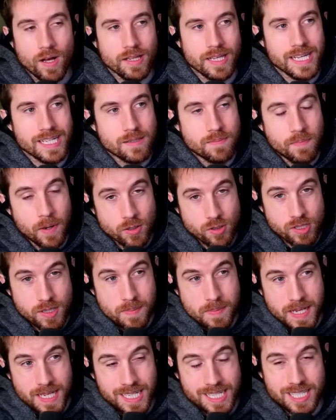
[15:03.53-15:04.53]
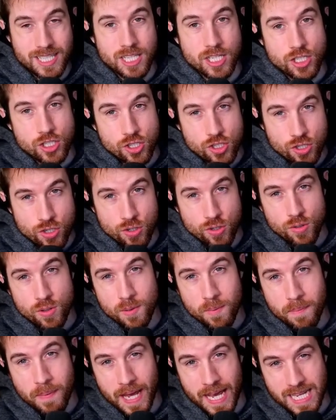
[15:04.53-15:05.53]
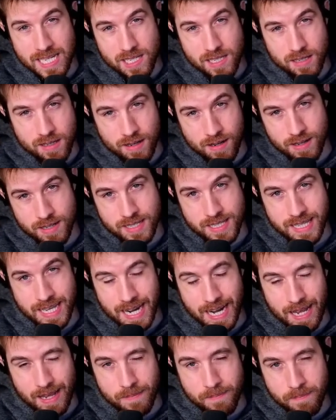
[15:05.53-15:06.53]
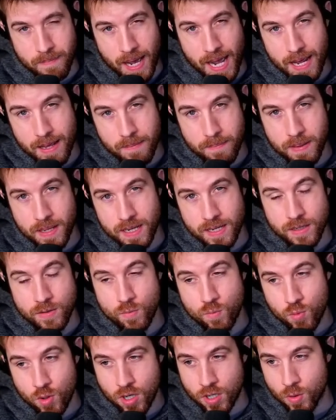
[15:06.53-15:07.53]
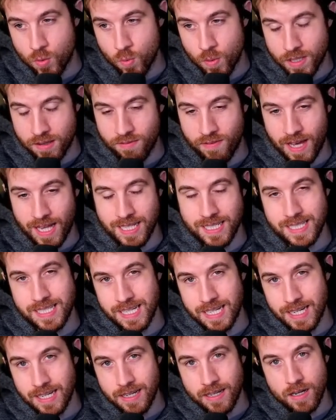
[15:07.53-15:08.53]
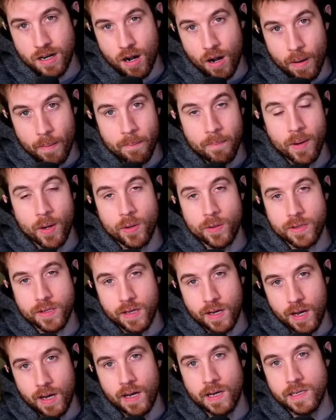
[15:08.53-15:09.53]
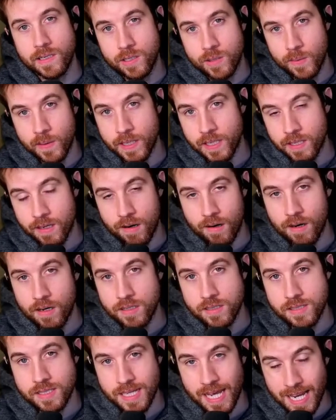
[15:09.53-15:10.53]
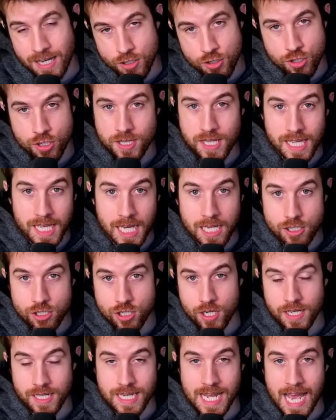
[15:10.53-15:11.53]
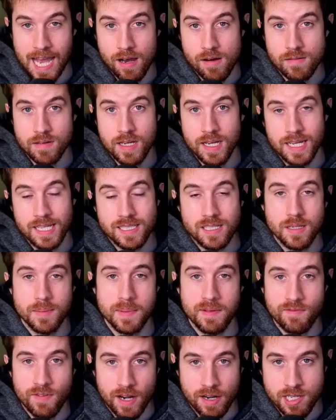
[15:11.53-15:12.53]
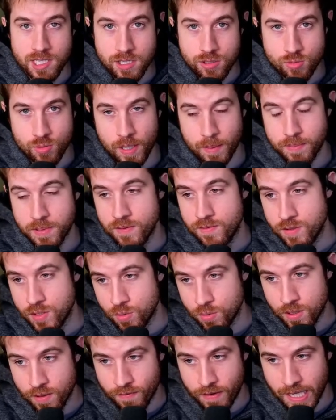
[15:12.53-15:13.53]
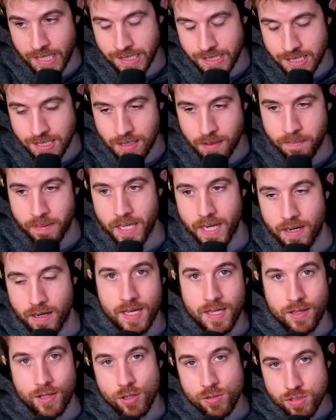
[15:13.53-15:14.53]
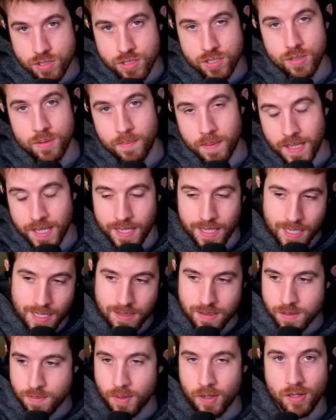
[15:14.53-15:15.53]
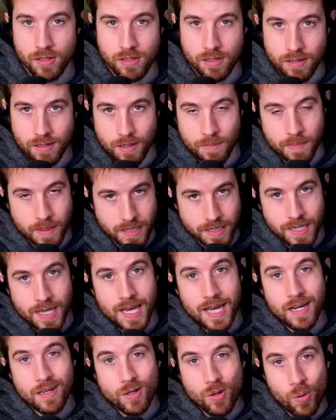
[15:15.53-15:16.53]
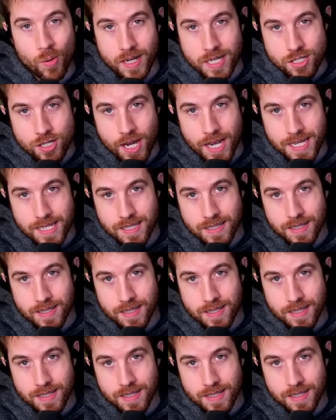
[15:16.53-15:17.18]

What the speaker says: it's mostly because the two best cards that, in my opinion, work with Valentina are both ongoing cards. And should they get shut down, it's going to be very disruptive to the Valentina player. Those two being, and spoiler alert, but Quinjet